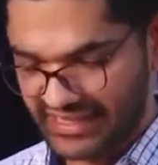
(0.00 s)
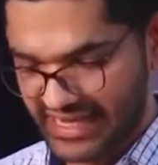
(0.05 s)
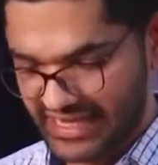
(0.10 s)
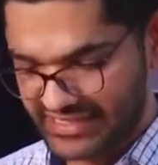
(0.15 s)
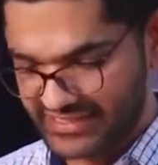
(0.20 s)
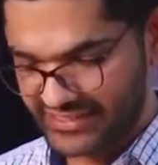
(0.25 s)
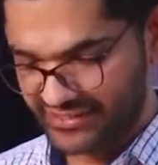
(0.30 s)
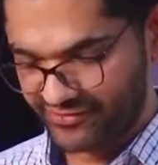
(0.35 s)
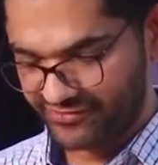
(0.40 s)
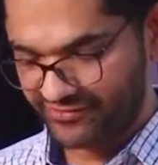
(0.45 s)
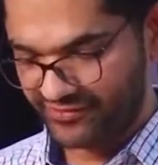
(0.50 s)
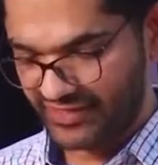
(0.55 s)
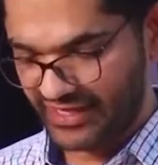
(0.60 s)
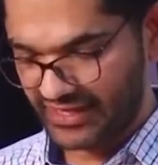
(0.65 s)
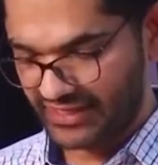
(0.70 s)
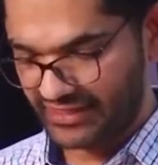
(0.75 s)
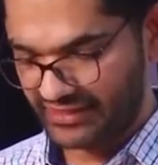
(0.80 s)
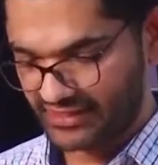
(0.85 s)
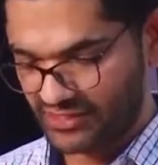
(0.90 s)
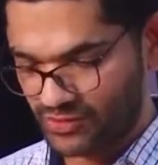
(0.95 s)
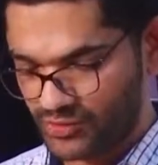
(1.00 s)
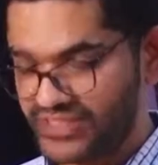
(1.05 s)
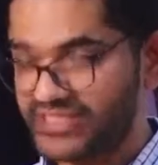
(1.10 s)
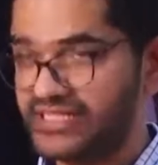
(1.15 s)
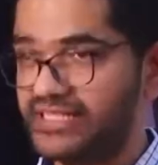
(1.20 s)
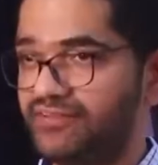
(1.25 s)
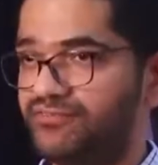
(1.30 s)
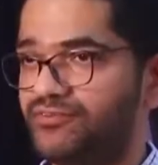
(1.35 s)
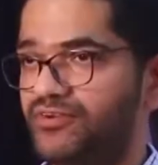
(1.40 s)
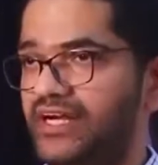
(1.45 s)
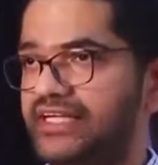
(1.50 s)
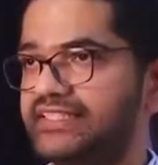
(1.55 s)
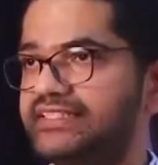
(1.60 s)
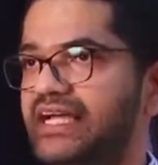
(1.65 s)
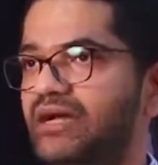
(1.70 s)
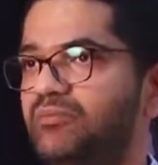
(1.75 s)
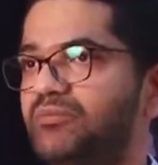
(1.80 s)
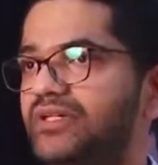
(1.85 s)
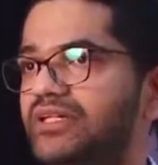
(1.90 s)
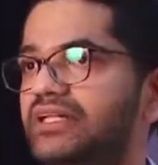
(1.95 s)
case of Kochi, for
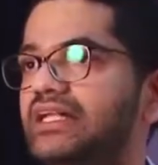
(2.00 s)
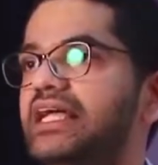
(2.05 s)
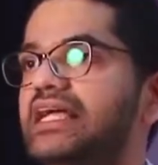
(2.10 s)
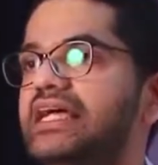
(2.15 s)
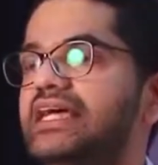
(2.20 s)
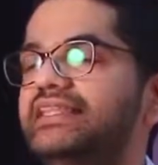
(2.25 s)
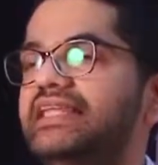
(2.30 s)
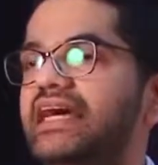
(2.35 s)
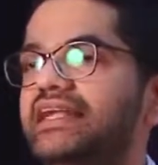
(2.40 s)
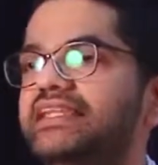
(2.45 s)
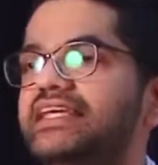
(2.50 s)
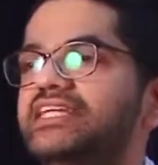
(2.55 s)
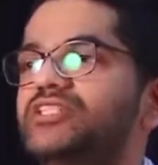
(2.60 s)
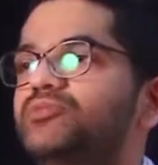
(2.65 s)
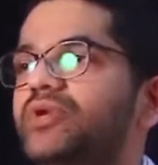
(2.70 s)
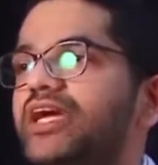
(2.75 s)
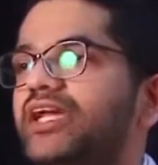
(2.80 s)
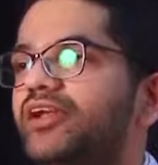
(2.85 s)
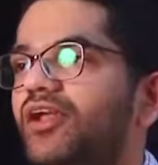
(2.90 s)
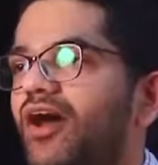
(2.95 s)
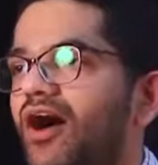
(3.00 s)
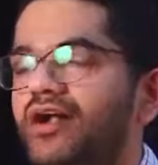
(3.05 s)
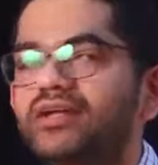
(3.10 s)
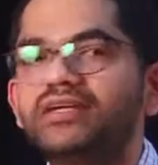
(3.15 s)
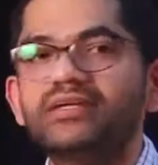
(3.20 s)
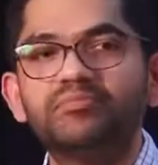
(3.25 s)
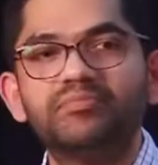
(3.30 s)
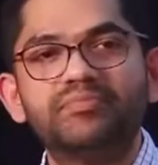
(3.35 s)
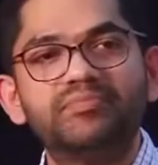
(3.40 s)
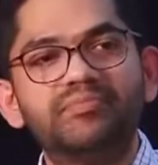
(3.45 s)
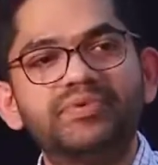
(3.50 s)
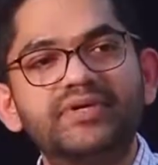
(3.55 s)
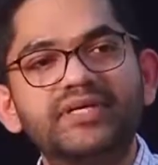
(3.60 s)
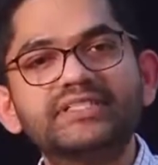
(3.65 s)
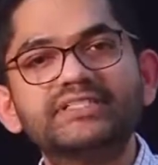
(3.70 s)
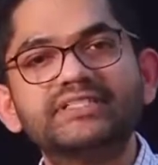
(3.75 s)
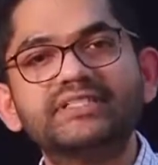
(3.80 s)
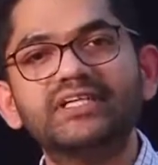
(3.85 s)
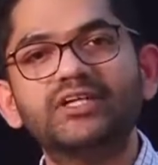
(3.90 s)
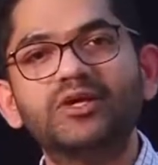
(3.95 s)
example, that these were not
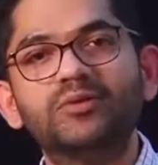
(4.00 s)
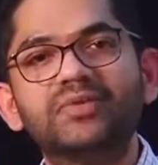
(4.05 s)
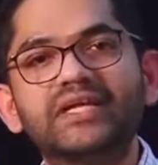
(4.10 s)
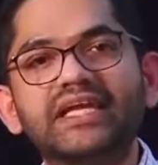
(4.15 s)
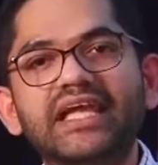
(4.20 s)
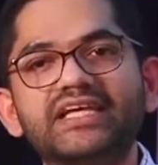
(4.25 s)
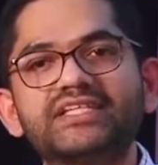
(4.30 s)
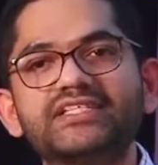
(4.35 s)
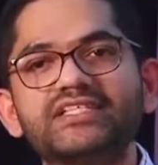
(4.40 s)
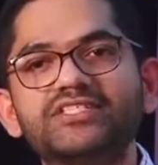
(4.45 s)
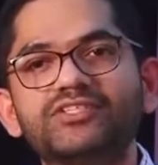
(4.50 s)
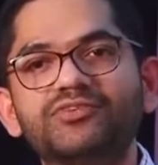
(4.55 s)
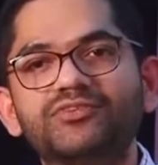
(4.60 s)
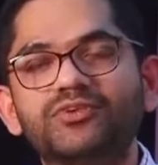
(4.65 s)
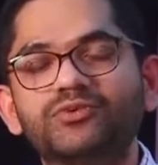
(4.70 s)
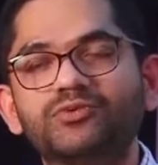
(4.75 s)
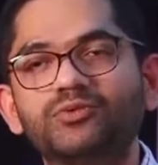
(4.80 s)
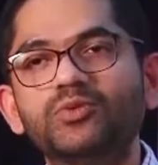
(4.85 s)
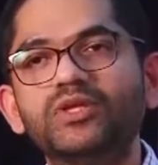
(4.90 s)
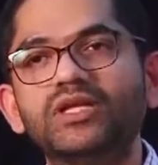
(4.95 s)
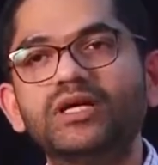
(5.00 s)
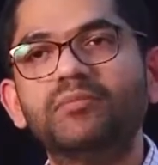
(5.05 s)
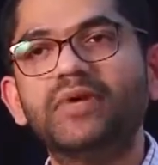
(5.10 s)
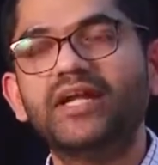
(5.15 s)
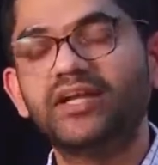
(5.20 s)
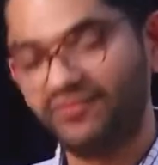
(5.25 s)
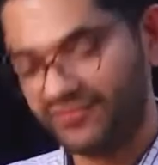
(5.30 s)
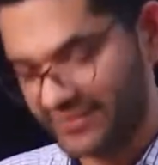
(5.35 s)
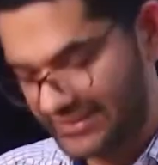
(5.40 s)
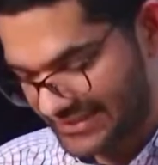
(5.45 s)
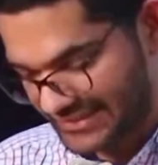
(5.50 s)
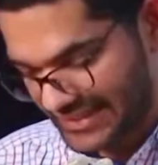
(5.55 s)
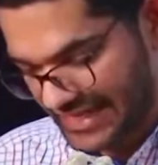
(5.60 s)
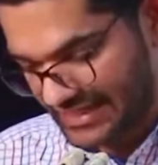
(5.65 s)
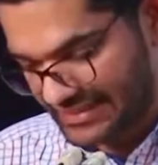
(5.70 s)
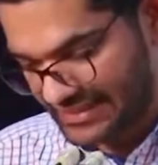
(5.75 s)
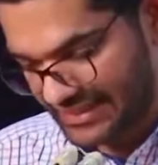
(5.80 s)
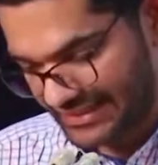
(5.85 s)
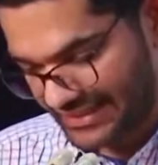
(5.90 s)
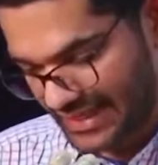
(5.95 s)
personal obligations of the ruler, but of the
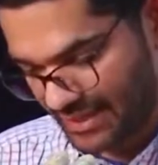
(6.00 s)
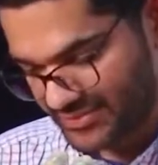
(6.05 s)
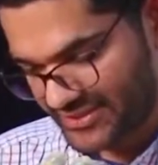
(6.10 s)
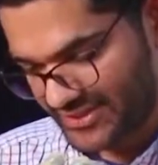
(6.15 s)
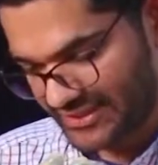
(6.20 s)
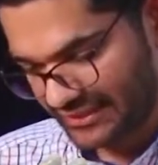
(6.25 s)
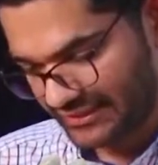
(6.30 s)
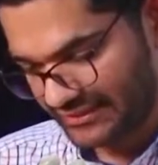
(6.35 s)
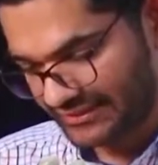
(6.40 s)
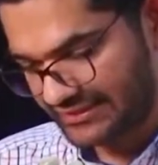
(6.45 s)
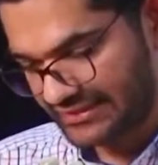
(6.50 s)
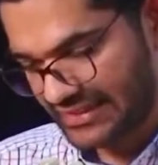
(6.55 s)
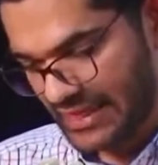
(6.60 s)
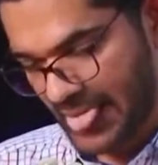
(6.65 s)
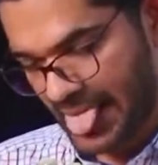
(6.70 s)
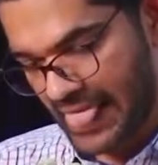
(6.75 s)
state themselves.